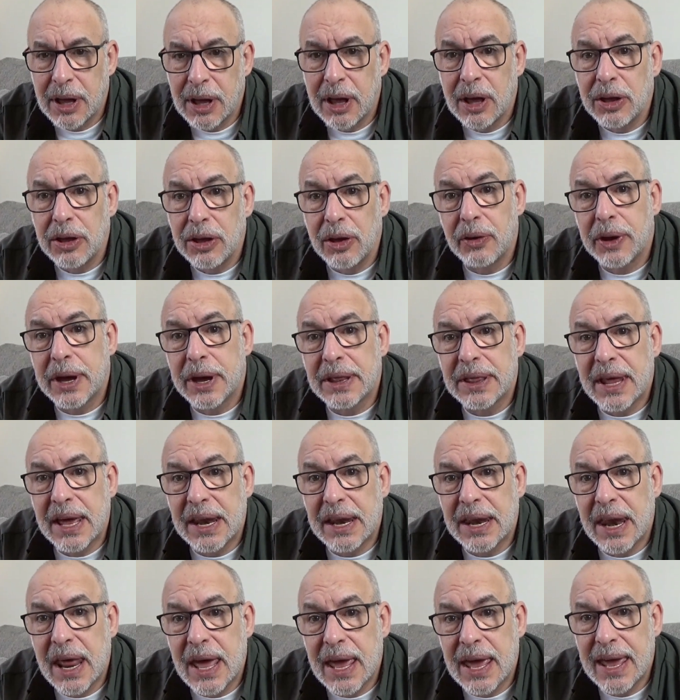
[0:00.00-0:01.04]
You can
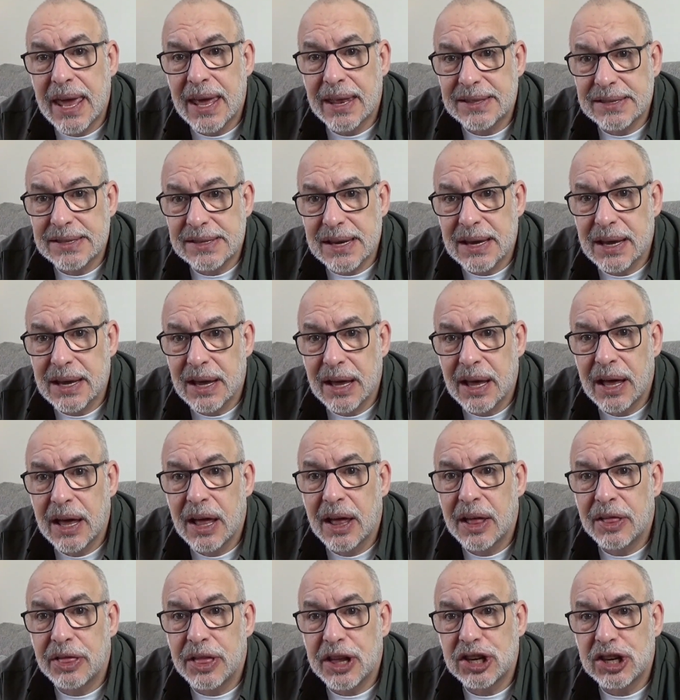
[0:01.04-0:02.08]
then hit
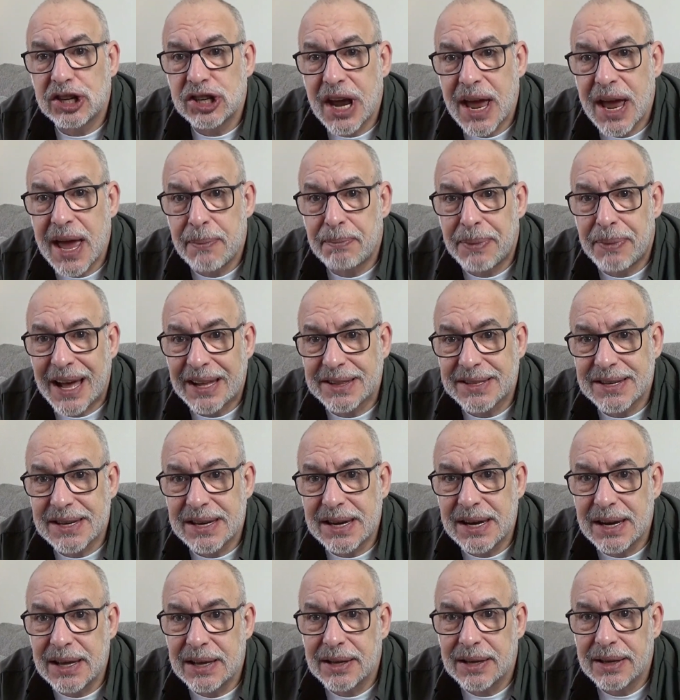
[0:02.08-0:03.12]
the share
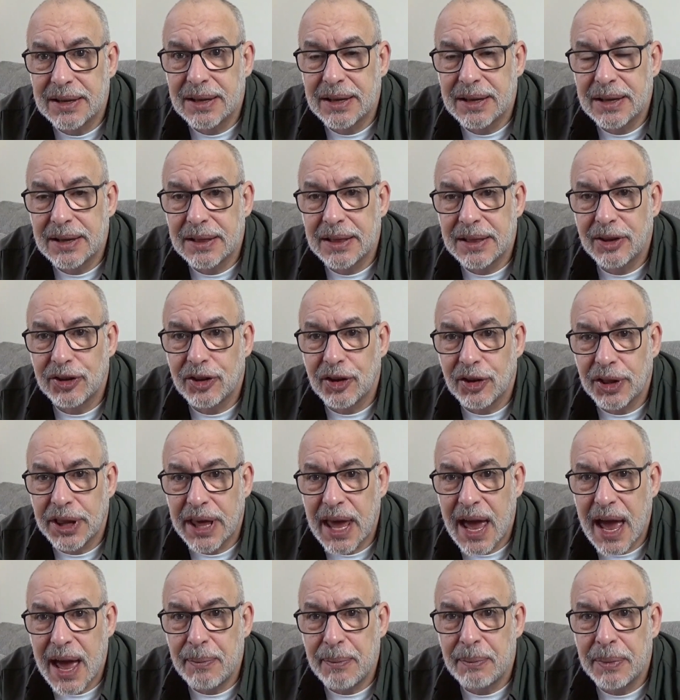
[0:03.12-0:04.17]
button that's on the
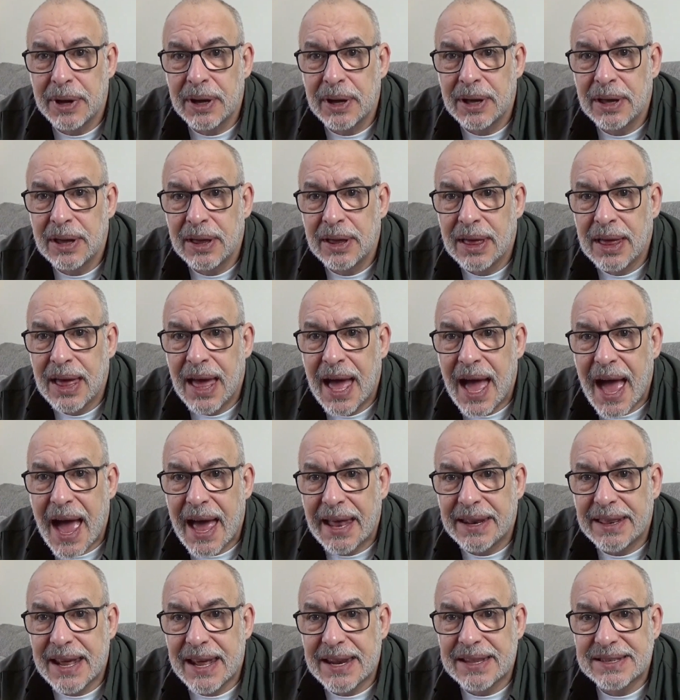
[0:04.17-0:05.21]
app
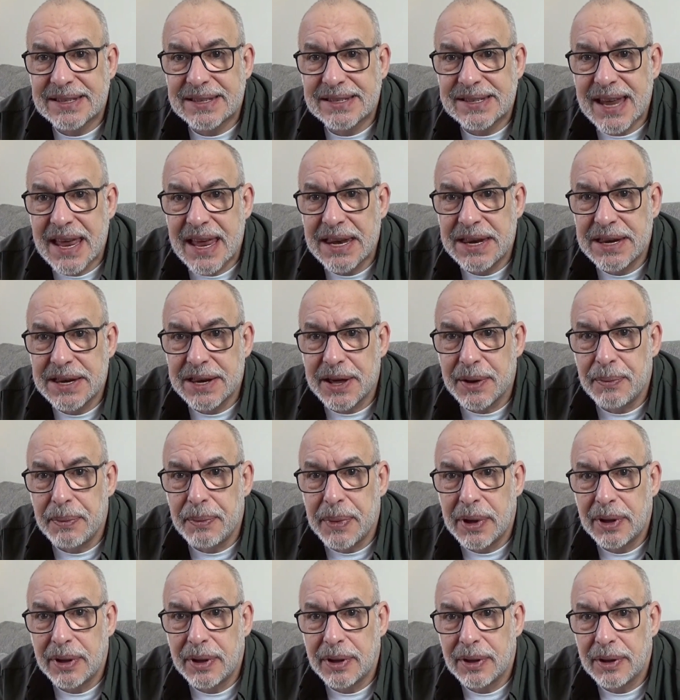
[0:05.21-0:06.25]
and then send the
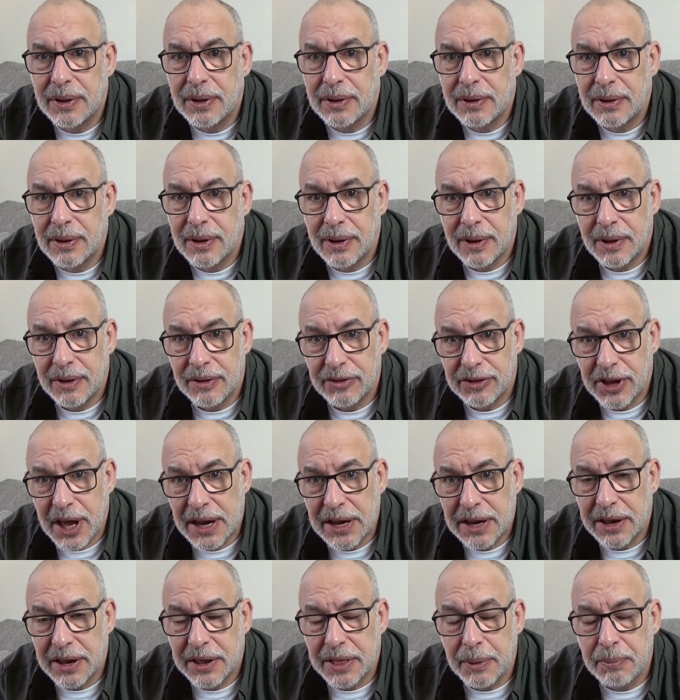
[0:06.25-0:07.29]

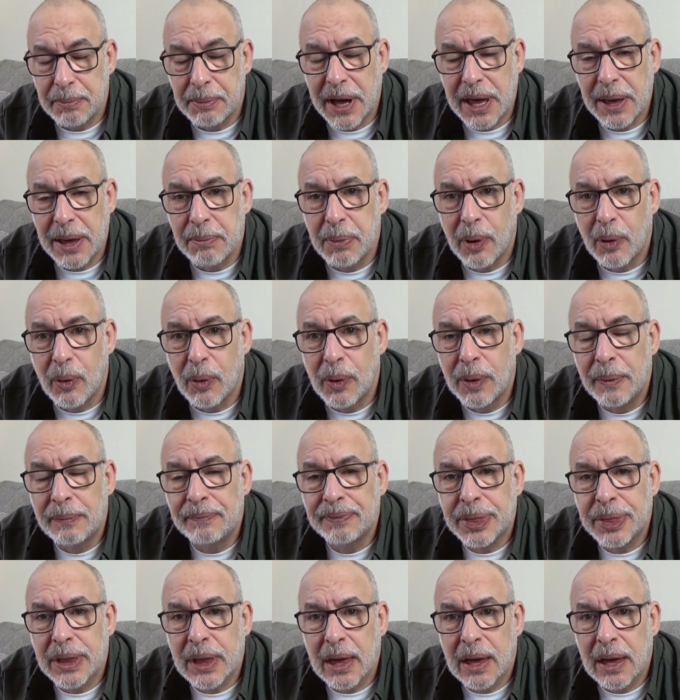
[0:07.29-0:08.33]
people
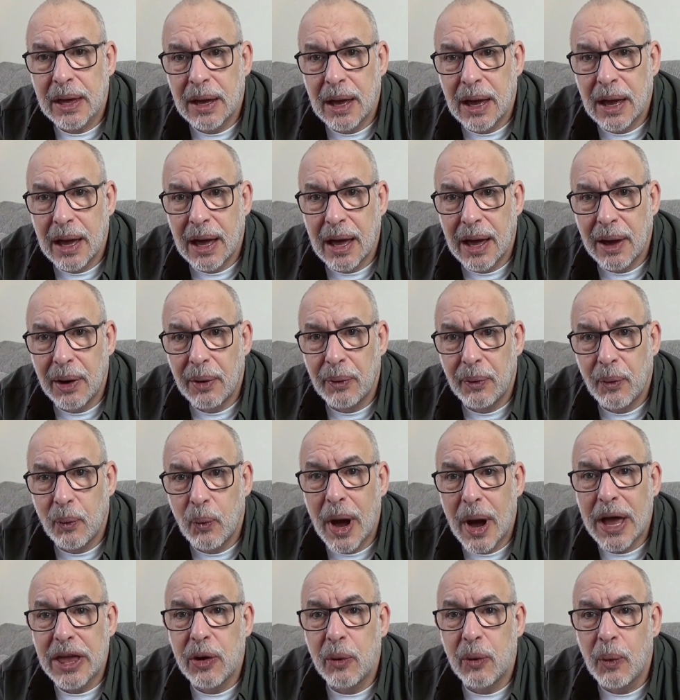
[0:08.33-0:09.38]
where
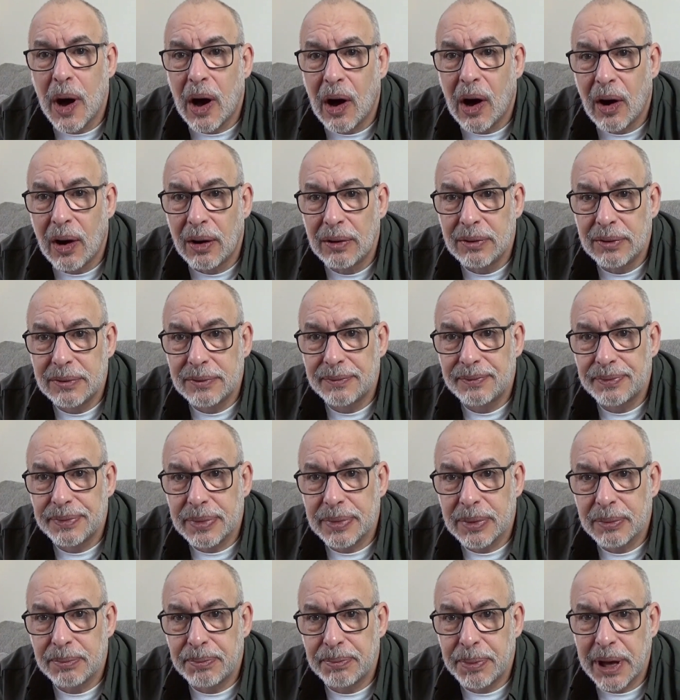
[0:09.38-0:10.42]
you are,
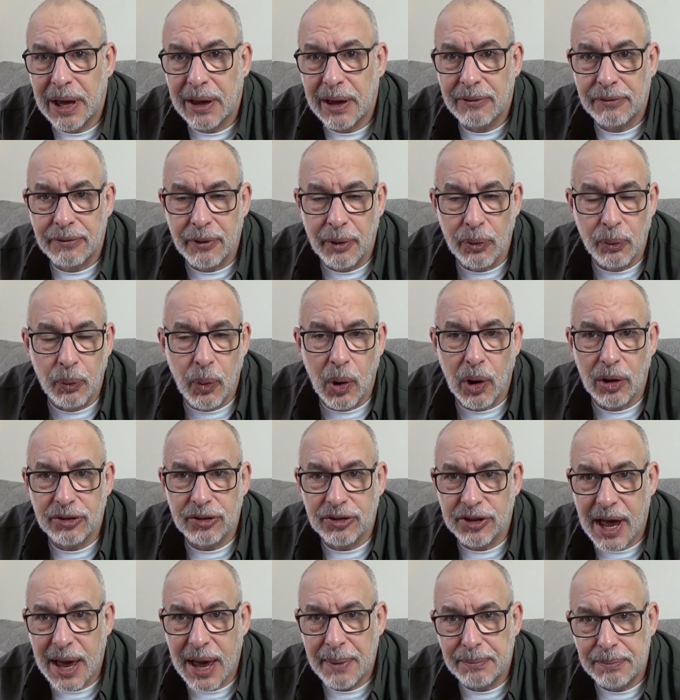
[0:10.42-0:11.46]
be it through
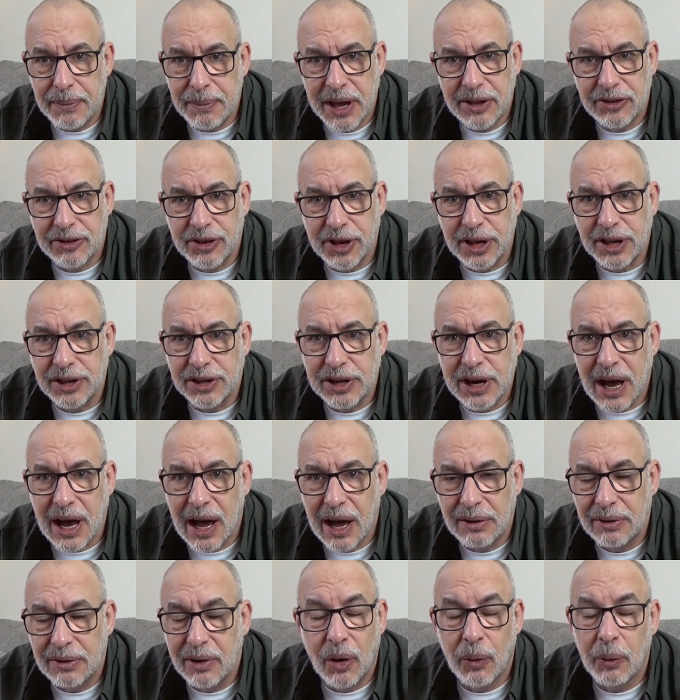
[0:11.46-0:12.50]
WhatsApp,
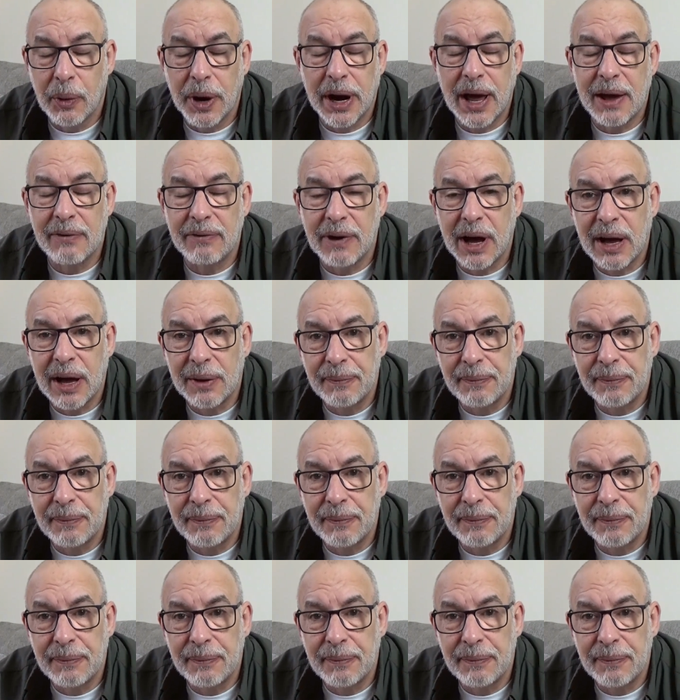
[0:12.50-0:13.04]
Messenger or whatever.